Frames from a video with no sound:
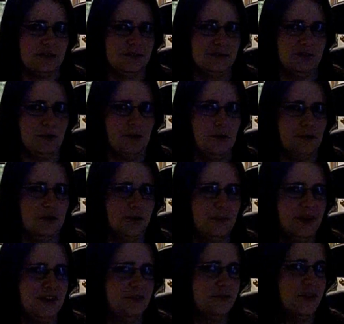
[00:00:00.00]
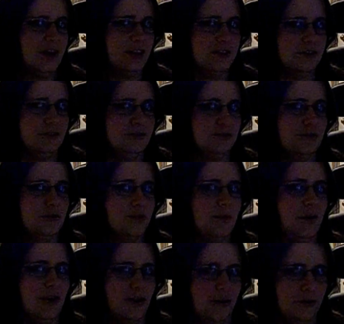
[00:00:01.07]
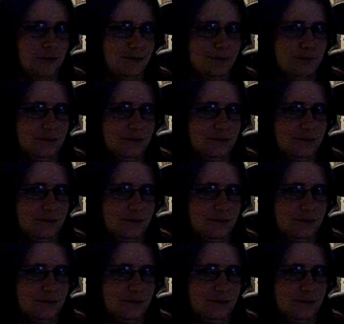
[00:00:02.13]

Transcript: So you're being violent to the ball.